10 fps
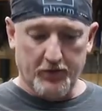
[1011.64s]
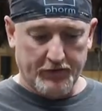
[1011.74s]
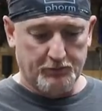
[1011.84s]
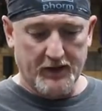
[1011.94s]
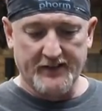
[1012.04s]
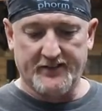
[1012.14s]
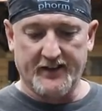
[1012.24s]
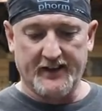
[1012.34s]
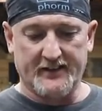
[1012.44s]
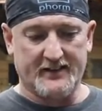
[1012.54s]
perfect, but I
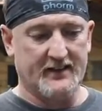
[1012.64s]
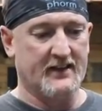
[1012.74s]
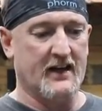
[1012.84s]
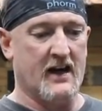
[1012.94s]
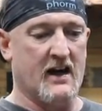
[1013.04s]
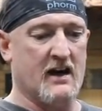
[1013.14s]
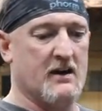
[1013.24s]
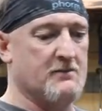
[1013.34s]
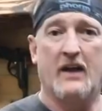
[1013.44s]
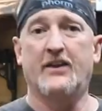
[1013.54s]
dig it.
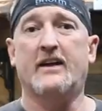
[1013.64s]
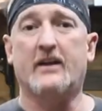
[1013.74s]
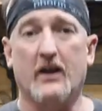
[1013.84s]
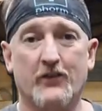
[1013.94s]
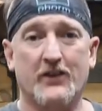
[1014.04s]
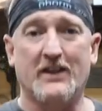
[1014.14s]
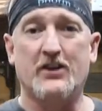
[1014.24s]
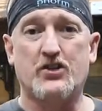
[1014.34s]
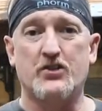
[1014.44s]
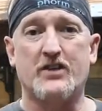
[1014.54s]
Uh, I think I covered the
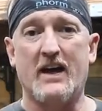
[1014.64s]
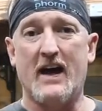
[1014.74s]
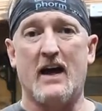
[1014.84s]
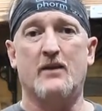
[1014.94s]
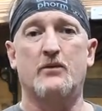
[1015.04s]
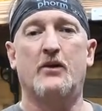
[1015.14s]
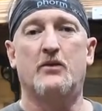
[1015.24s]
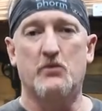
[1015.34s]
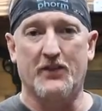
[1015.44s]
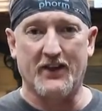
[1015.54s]
issues I had
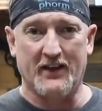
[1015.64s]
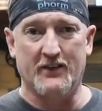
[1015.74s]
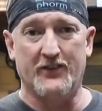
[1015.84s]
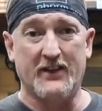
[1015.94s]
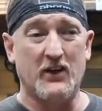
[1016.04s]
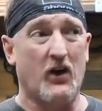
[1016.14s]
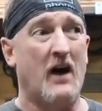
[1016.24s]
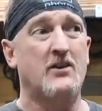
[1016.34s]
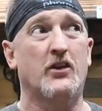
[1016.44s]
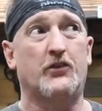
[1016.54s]
with it in the video.
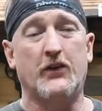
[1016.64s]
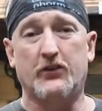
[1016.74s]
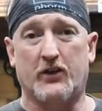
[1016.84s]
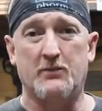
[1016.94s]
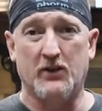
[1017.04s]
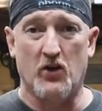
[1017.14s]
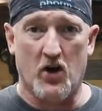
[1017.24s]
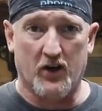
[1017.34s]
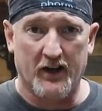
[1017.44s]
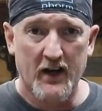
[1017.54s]
I know this video is going to be
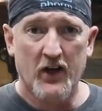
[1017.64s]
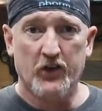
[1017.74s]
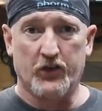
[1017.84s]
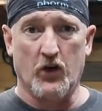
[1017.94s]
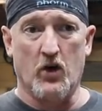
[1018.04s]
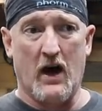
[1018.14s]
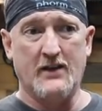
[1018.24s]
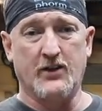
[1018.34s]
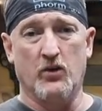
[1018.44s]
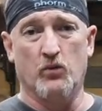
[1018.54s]
long, so I
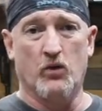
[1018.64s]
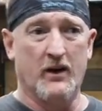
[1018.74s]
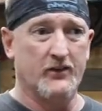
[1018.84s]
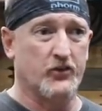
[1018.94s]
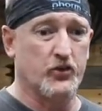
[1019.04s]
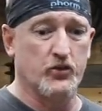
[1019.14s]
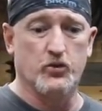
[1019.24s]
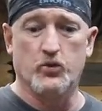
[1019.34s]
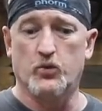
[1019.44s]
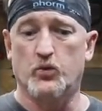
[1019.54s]
don't want
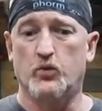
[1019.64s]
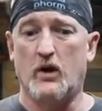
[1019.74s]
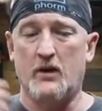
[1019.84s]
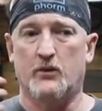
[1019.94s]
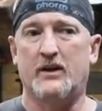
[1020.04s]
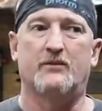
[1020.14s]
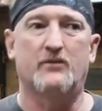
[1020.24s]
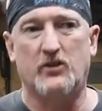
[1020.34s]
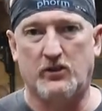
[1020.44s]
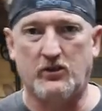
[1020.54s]
to, I don't want
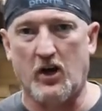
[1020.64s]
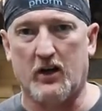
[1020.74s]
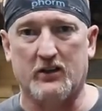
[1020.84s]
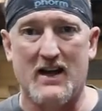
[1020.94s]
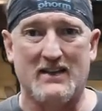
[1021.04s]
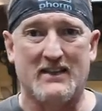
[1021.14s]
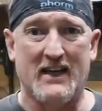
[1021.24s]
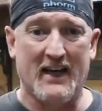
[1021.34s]
to talk a lot at the